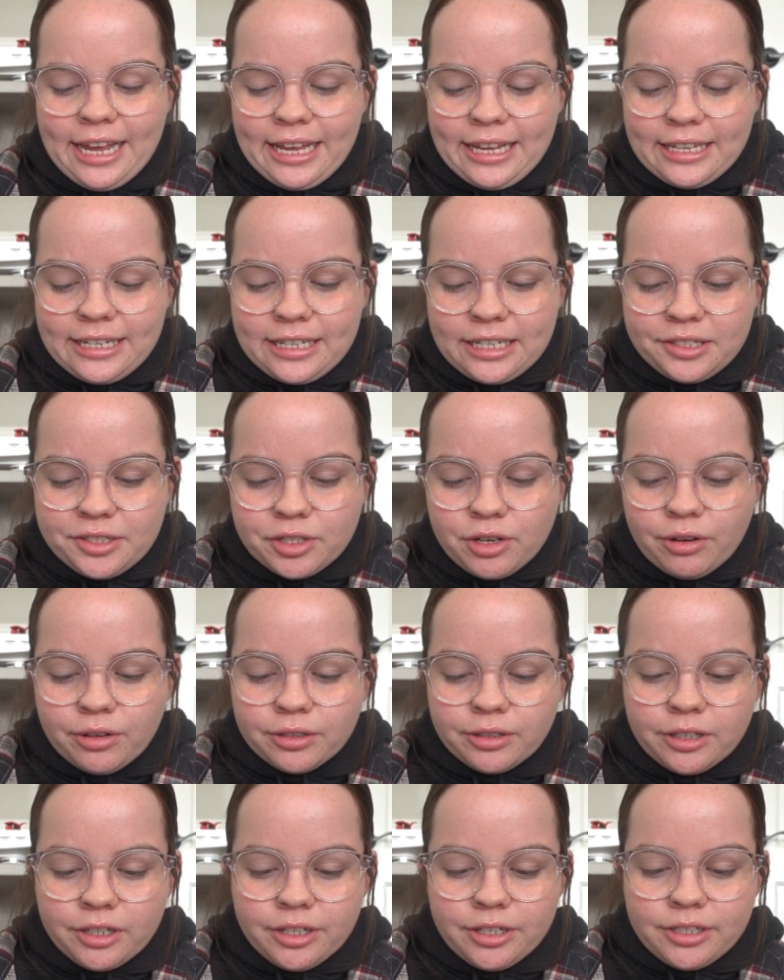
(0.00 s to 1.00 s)

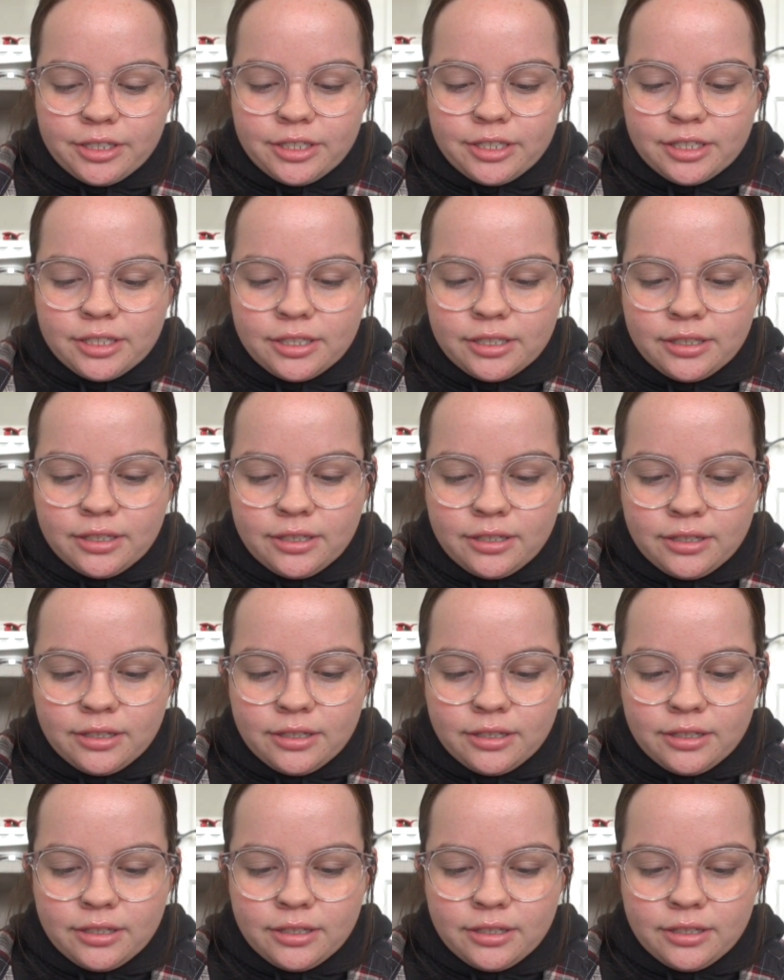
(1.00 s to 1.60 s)
$80